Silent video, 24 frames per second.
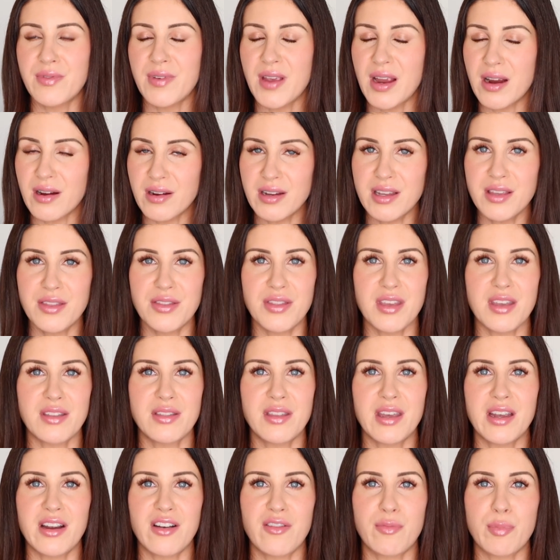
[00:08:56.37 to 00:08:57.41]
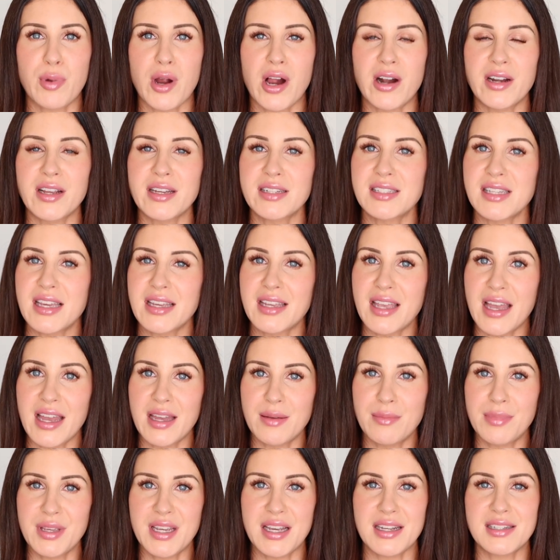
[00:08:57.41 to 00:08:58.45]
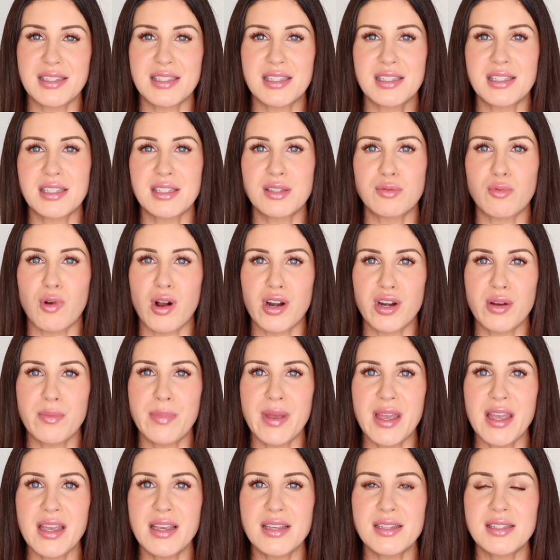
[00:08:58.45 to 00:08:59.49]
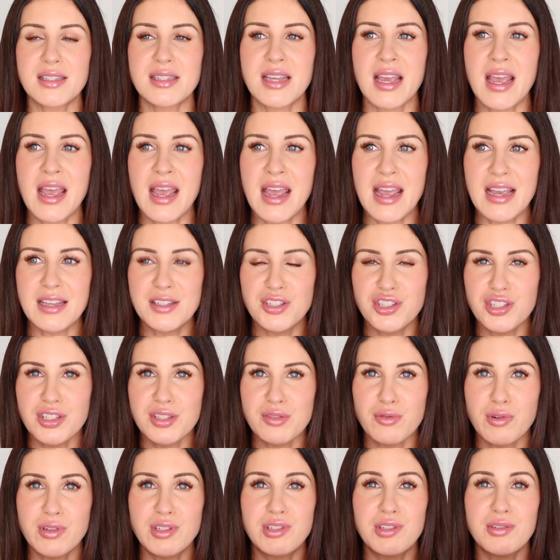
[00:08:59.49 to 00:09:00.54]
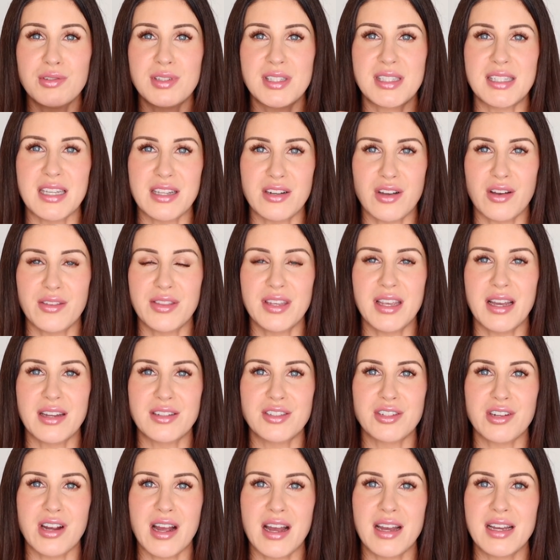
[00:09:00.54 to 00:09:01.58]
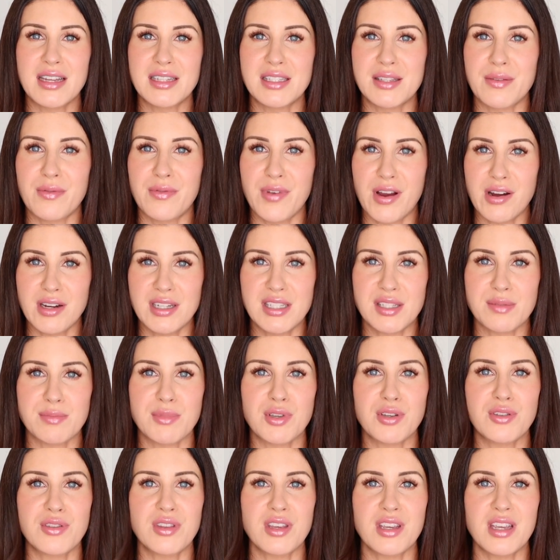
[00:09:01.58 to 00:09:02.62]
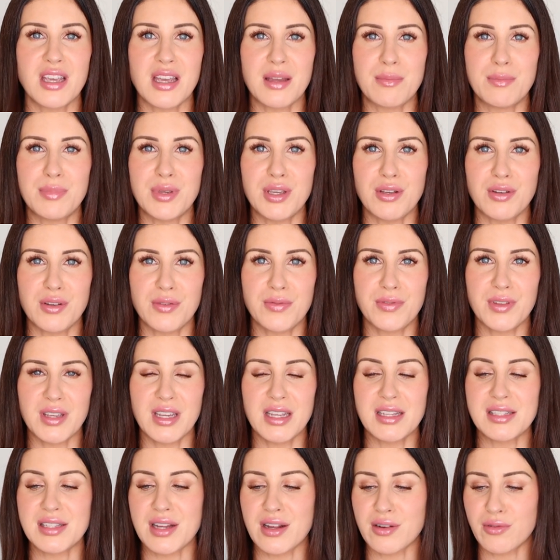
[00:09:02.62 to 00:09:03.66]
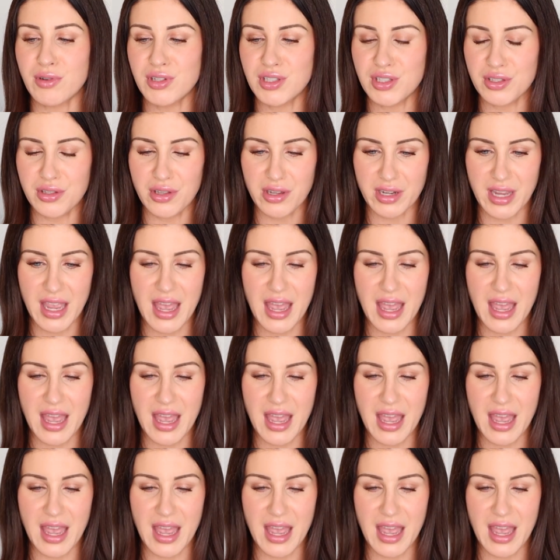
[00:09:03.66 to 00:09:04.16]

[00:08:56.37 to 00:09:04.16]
very thin layer product. Again, because this is water-based, it's just going to sit on the under eyes very smoothly and beautifully. It's not going to look